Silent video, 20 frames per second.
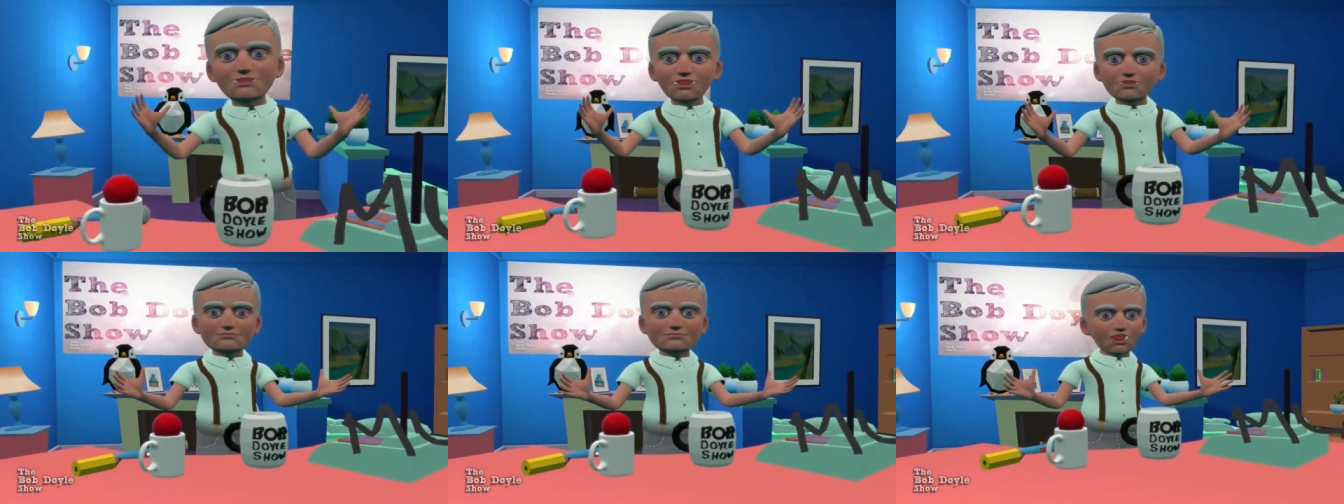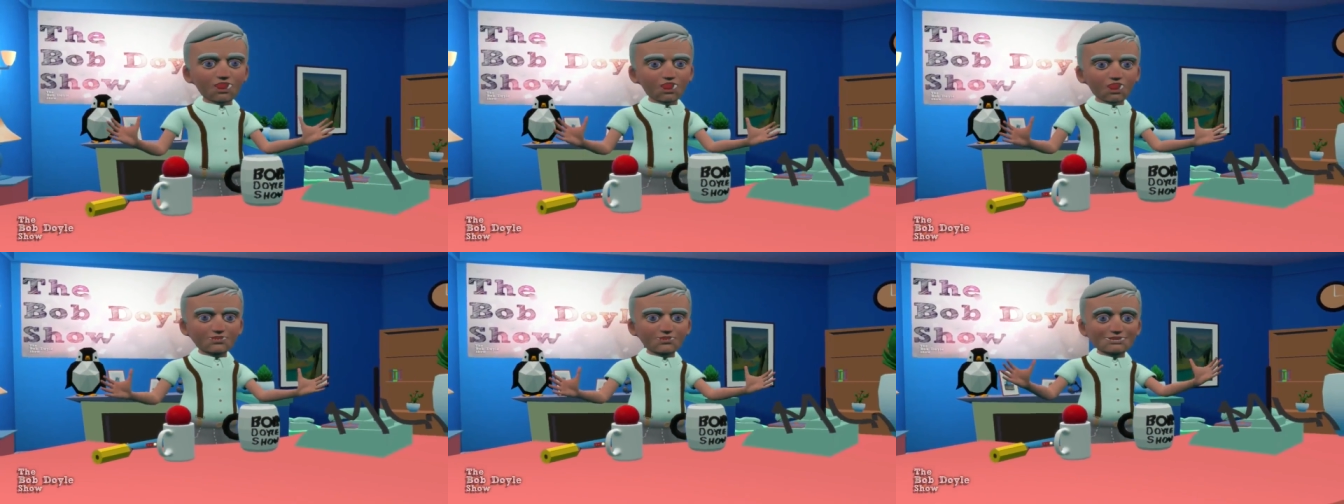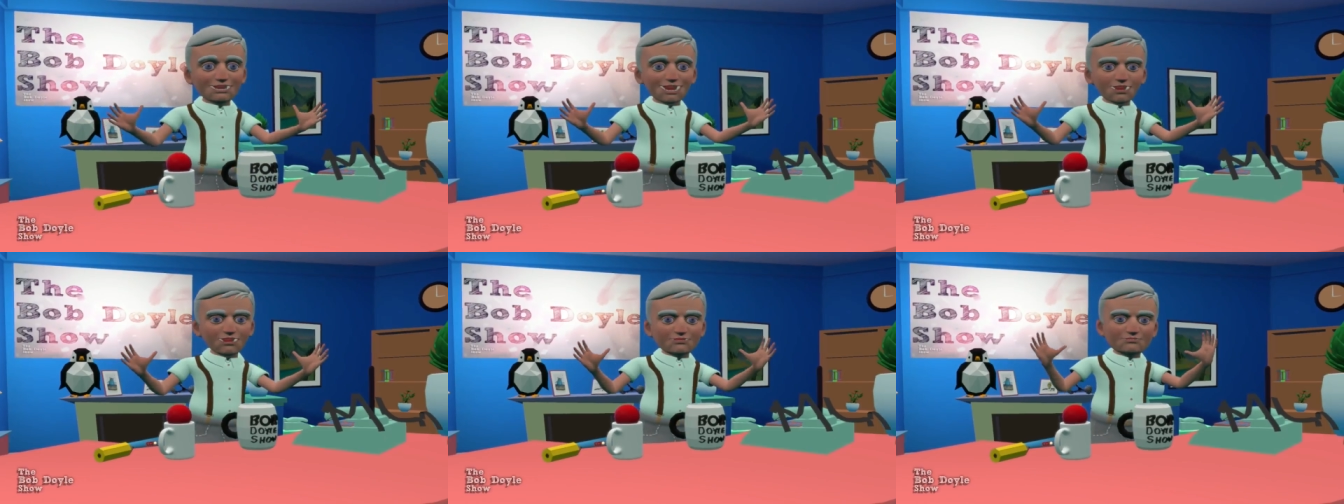is
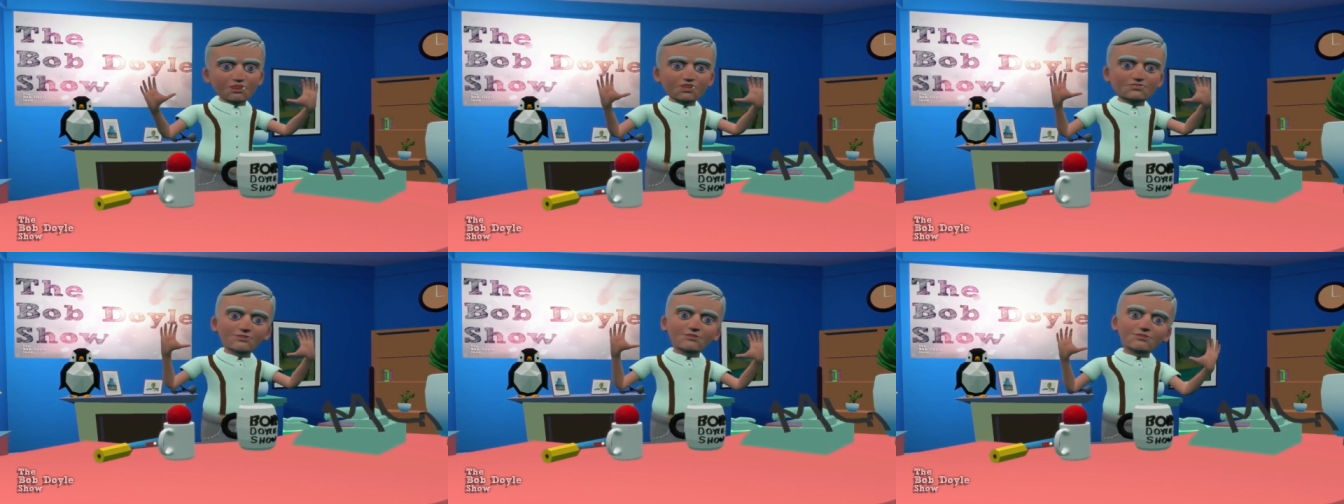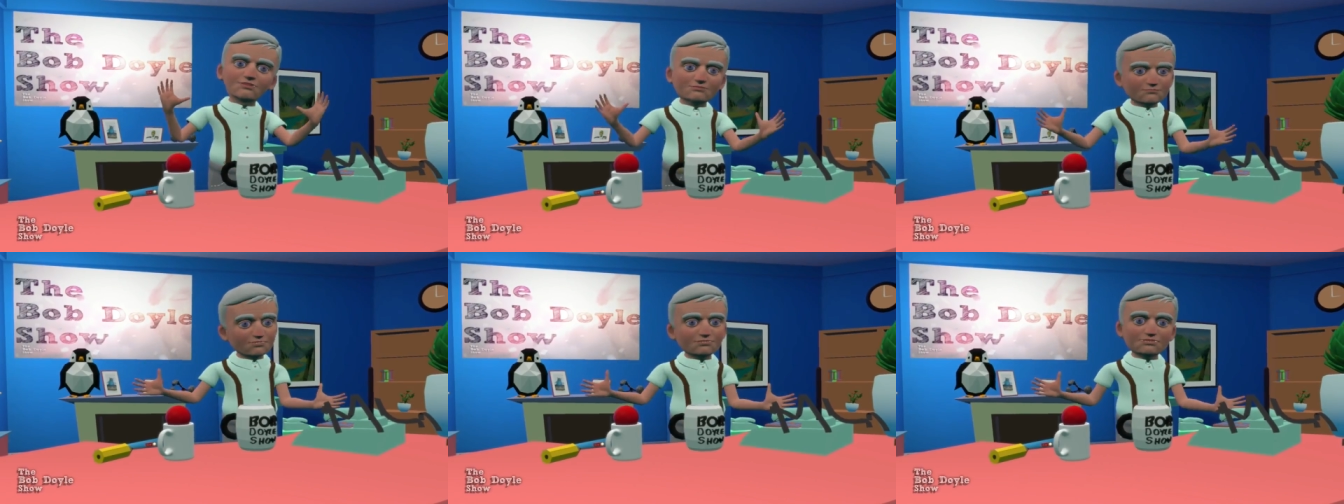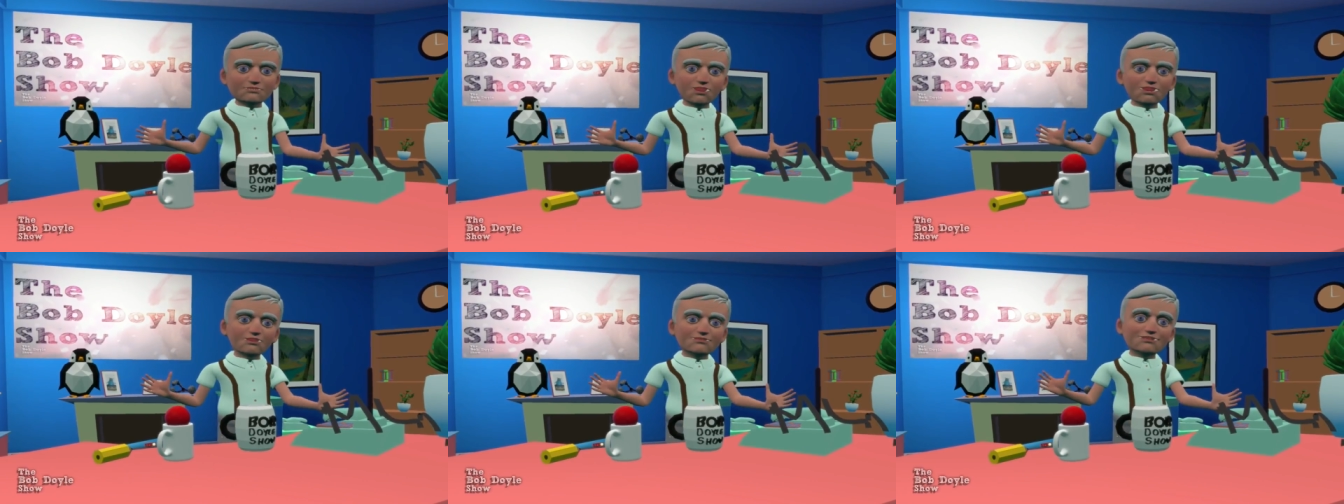actually
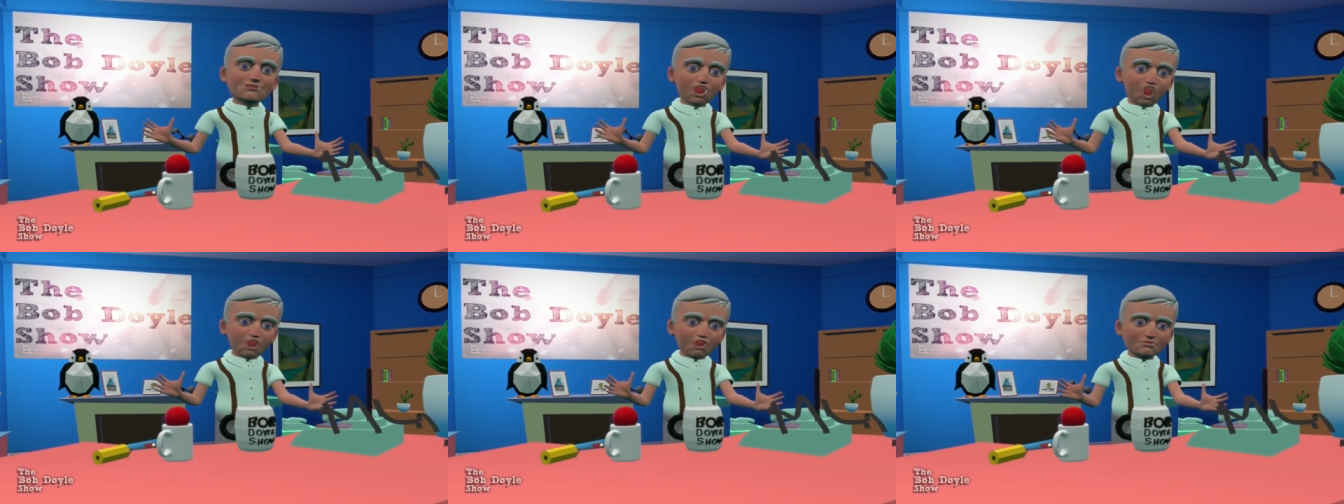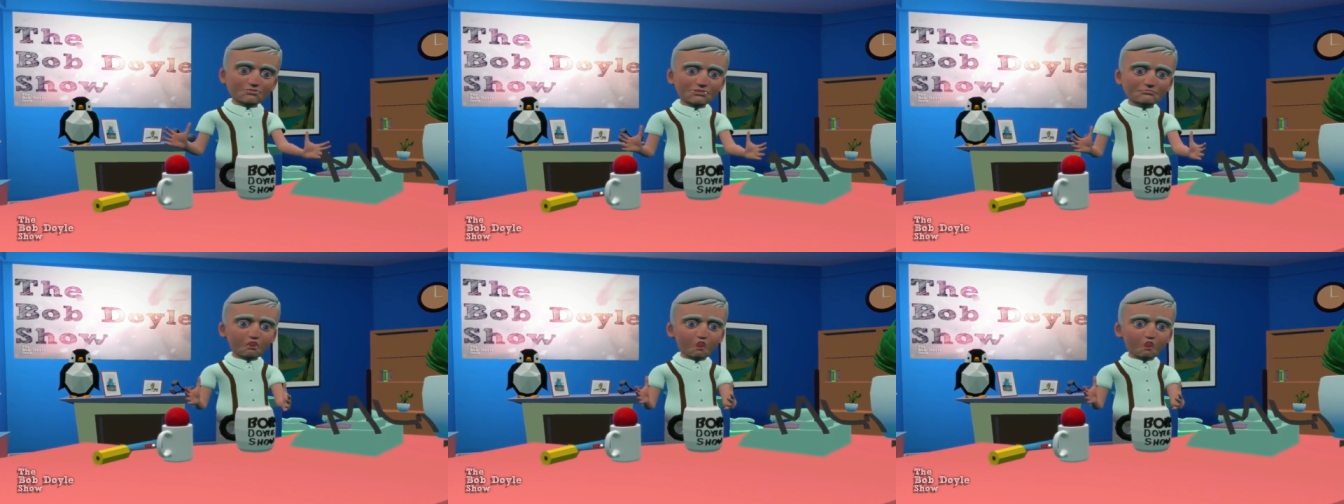remote producing,